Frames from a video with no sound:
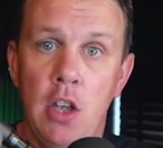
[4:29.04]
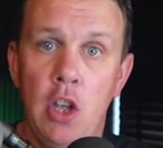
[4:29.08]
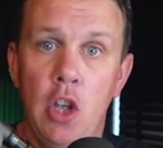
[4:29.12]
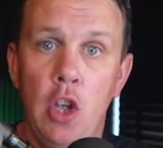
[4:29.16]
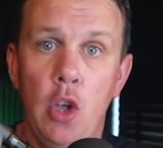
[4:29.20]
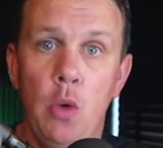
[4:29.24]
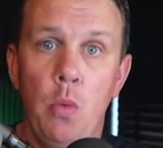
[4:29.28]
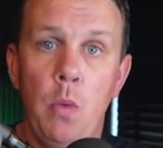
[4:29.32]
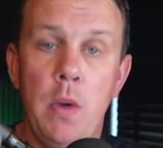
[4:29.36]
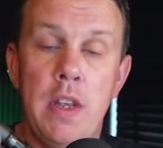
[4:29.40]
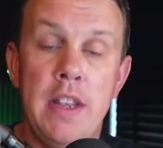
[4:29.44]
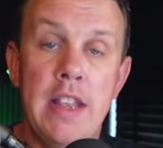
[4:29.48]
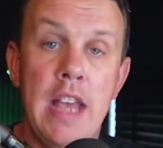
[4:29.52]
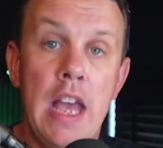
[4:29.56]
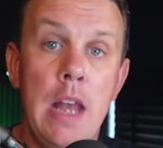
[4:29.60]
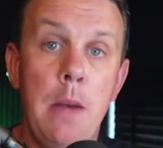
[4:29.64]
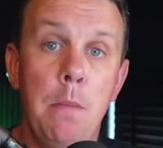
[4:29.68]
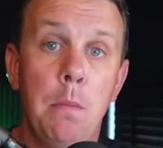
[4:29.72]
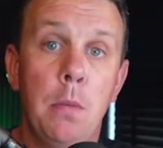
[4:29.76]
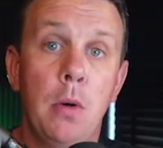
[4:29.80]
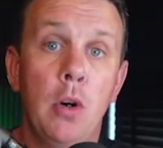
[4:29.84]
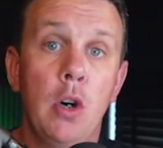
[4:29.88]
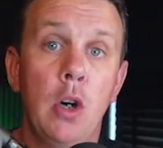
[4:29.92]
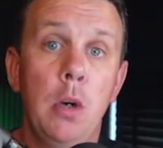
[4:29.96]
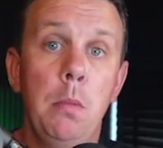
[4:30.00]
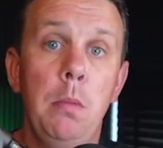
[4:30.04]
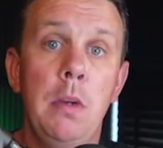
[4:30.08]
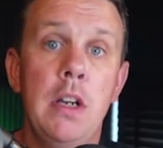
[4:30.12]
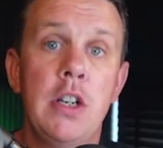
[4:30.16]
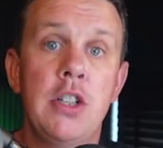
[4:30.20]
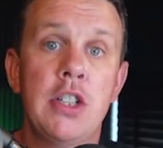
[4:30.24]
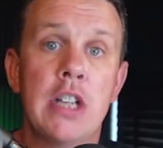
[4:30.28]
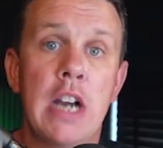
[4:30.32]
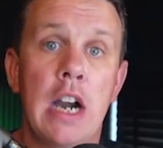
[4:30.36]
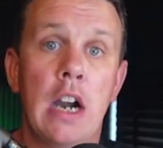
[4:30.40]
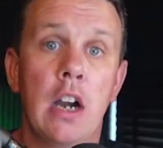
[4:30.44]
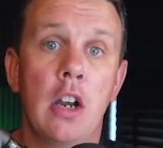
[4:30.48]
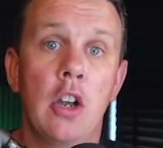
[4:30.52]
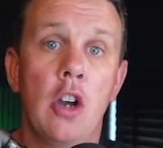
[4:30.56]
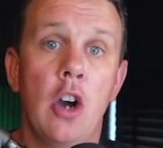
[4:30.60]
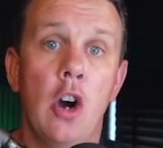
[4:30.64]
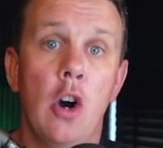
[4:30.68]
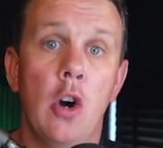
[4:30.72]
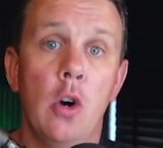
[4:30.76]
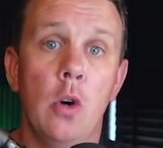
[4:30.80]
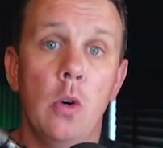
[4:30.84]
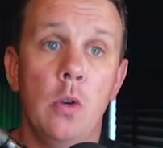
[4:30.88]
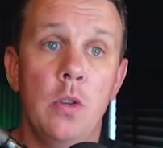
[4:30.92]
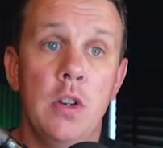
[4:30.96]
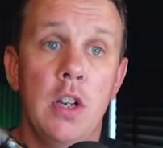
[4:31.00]
We then publish our
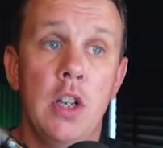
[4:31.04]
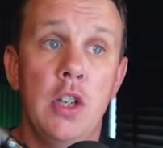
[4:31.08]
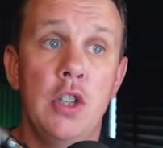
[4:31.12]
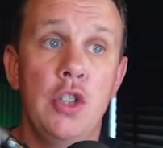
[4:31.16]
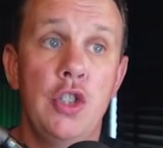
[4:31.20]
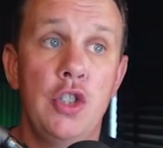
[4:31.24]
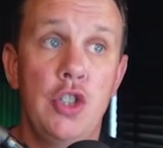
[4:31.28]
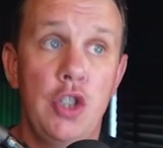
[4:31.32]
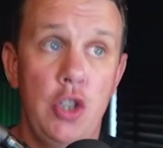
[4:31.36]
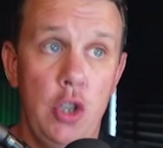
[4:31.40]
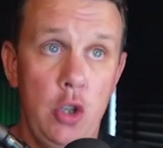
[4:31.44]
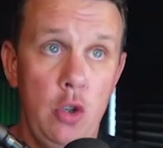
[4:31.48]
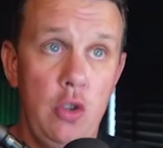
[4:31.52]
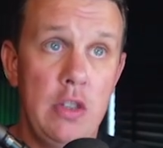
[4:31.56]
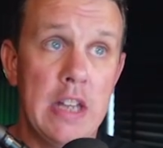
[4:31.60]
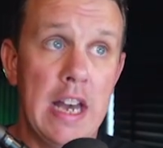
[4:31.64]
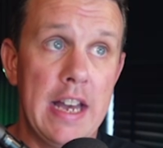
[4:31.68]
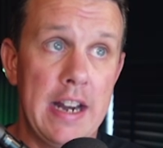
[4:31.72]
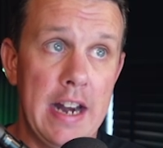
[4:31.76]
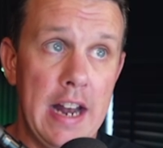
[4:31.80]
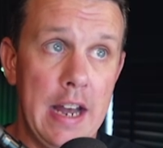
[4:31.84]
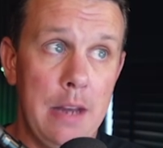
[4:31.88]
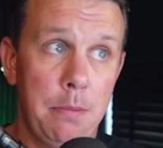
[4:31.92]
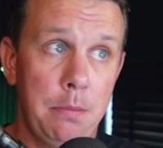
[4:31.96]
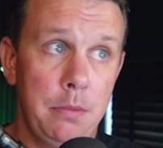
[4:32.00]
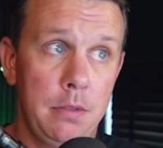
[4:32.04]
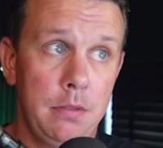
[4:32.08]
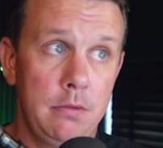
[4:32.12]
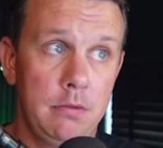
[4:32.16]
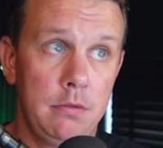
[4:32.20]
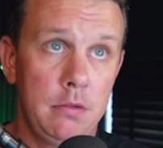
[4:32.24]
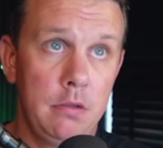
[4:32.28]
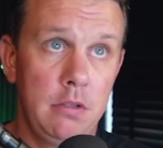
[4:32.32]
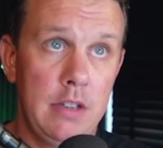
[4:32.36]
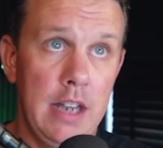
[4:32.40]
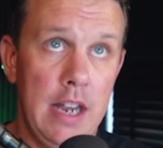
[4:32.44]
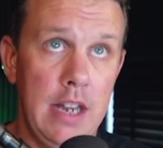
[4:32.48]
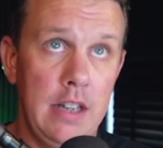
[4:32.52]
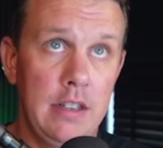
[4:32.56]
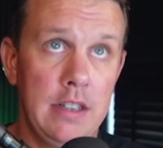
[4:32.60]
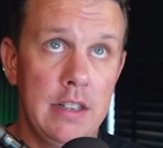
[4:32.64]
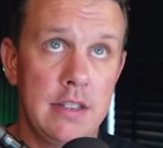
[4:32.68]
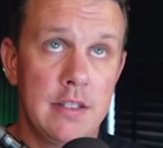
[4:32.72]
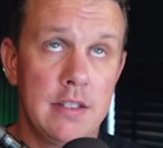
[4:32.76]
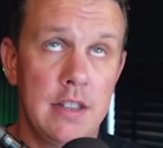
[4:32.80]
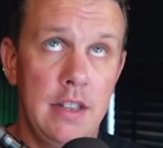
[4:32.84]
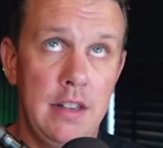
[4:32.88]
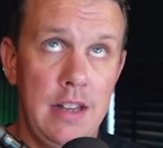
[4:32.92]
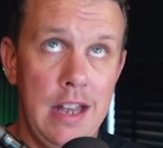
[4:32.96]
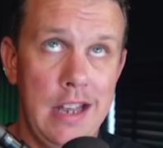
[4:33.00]
code to that app. Okay, that's
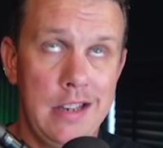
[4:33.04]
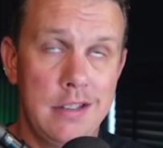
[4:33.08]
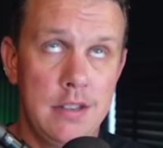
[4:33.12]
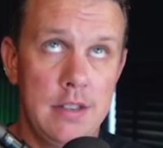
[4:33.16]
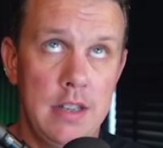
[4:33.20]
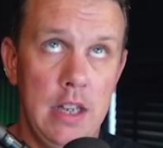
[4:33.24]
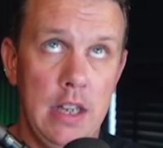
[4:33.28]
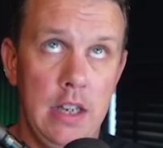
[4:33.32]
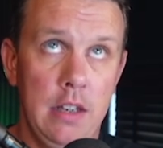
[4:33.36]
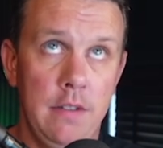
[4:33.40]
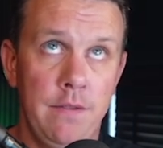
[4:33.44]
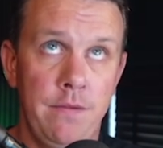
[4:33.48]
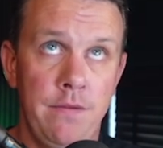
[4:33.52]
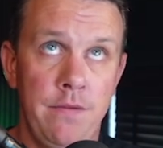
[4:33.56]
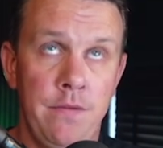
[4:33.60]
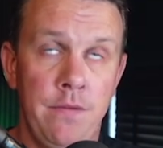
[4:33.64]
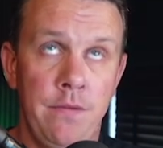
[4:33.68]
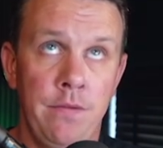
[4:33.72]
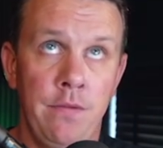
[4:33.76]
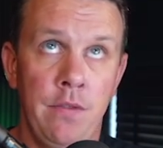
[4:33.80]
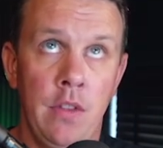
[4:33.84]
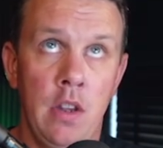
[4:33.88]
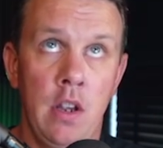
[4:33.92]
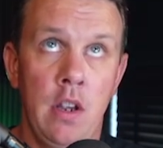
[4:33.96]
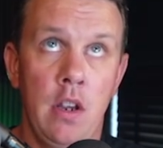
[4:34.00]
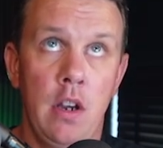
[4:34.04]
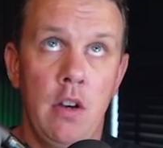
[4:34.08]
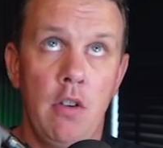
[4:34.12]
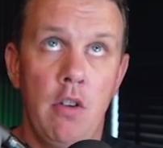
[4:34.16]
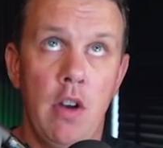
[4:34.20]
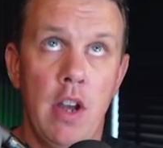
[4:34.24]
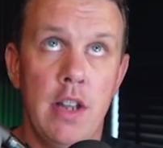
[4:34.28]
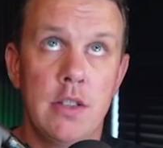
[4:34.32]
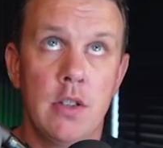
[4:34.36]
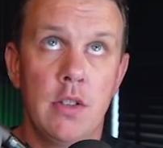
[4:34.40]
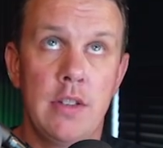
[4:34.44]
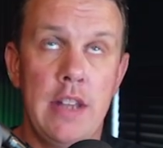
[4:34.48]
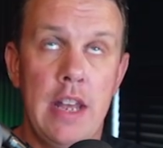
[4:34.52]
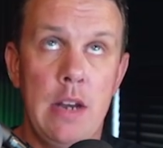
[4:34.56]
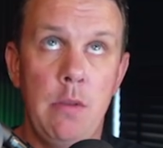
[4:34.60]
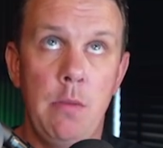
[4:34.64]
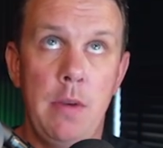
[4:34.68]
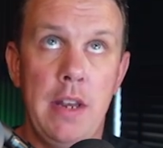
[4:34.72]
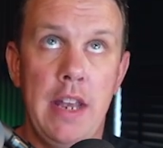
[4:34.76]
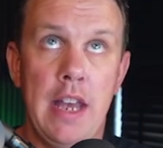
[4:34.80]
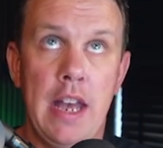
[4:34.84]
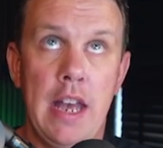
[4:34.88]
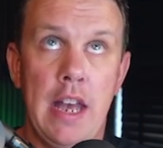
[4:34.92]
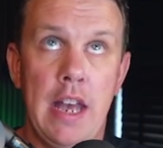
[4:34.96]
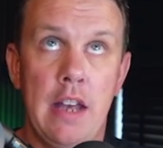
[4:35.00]
the next thing, right? So then
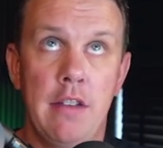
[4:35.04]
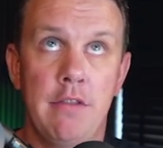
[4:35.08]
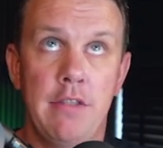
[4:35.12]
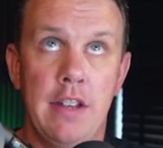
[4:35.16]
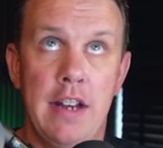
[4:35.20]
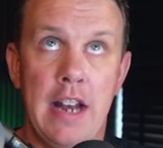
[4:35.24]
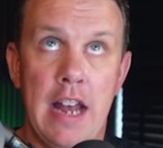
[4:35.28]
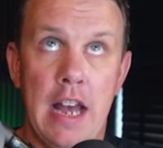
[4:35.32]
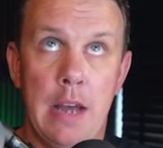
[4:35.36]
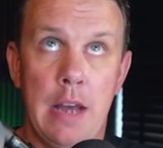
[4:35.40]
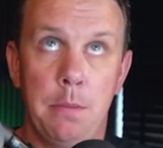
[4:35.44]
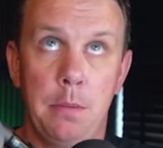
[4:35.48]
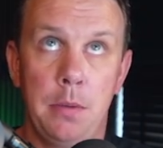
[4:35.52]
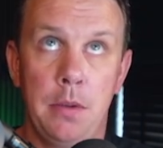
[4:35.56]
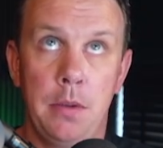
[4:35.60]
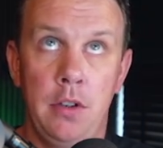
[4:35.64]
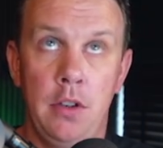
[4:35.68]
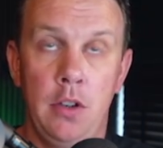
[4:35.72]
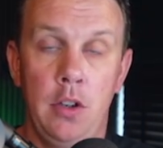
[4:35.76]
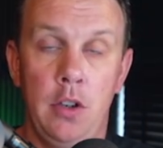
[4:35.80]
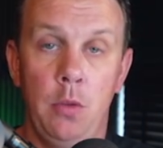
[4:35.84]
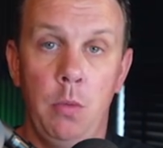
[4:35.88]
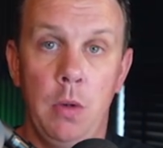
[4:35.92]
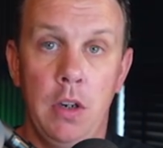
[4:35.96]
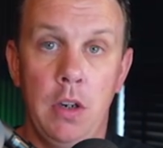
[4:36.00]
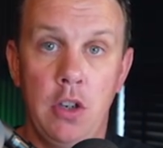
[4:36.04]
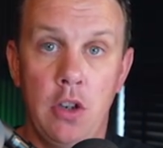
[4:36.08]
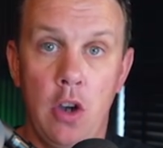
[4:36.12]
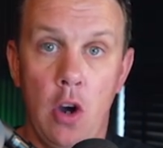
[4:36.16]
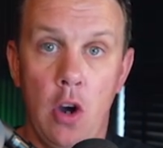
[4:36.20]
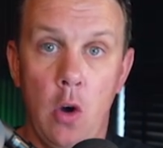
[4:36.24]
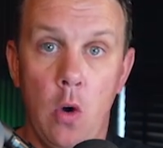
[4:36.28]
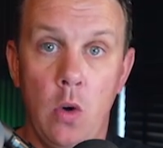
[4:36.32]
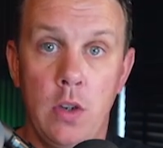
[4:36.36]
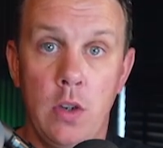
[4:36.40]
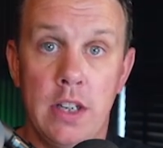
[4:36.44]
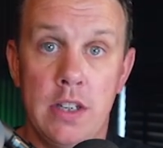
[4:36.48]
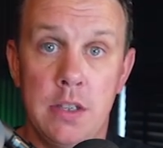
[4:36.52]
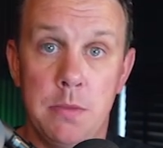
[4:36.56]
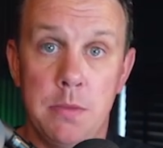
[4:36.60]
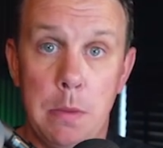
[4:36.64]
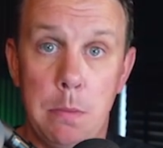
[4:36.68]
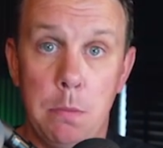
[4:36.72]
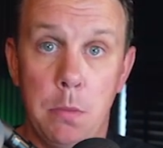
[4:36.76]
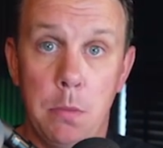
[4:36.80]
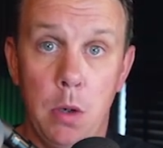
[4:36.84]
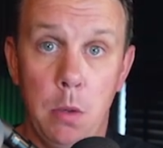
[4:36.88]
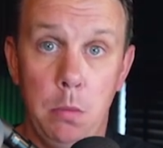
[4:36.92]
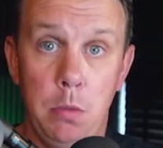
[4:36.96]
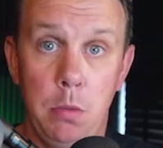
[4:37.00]
we have an app with code that has been
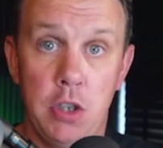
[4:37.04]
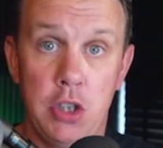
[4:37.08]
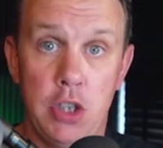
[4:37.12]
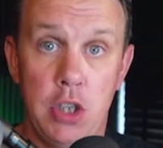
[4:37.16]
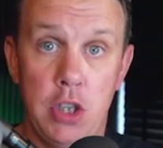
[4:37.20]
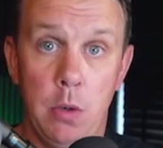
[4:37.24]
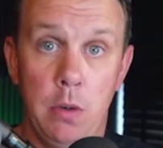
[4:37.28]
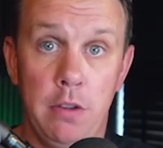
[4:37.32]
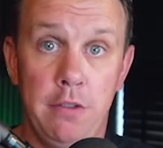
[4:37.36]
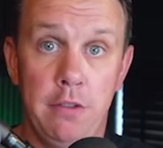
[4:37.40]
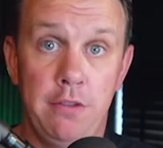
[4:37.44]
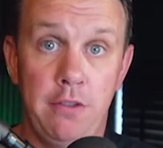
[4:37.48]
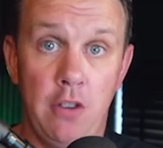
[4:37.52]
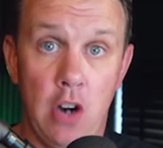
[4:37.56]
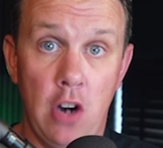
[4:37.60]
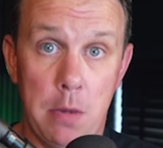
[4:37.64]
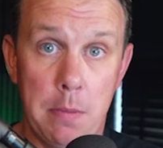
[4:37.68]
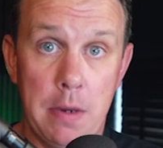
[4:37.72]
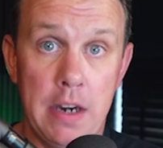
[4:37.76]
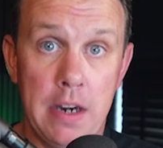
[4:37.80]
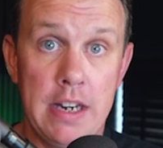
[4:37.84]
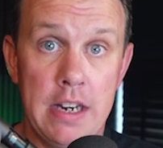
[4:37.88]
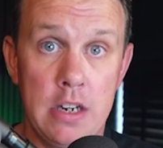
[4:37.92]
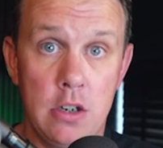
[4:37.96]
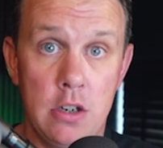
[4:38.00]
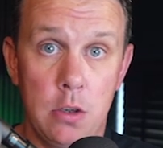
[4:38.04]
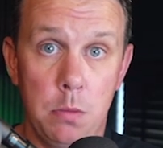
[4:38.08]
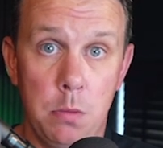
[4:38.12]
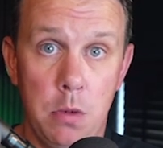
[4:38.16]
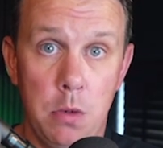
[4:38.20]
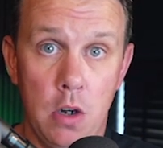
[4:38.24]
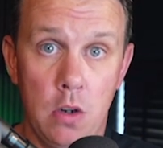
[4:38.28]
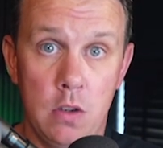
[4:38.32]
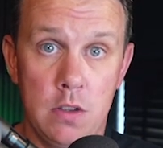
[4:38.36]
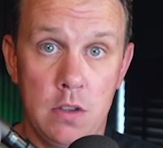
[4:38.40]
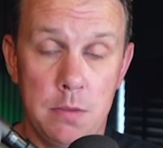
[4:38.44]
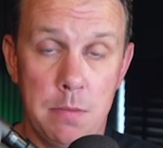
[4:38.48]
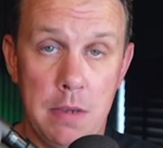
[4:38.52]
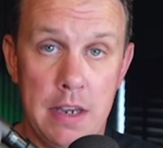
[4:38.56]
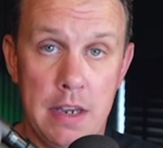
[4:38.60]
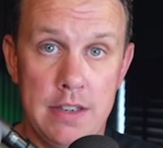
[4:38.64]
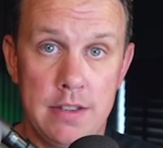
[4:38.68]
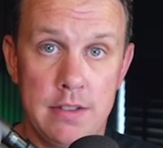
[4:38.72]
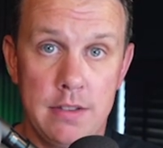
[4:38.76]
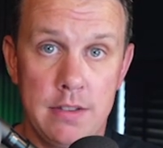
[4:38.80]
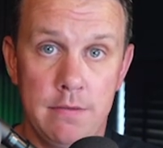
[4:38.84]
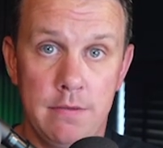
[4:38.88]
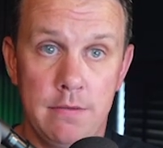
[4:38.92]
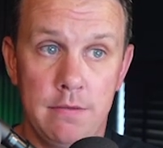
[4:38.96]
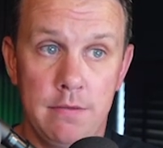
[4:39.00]
published to it from our GitHub code
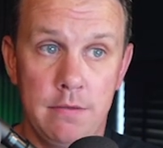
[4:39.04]
space.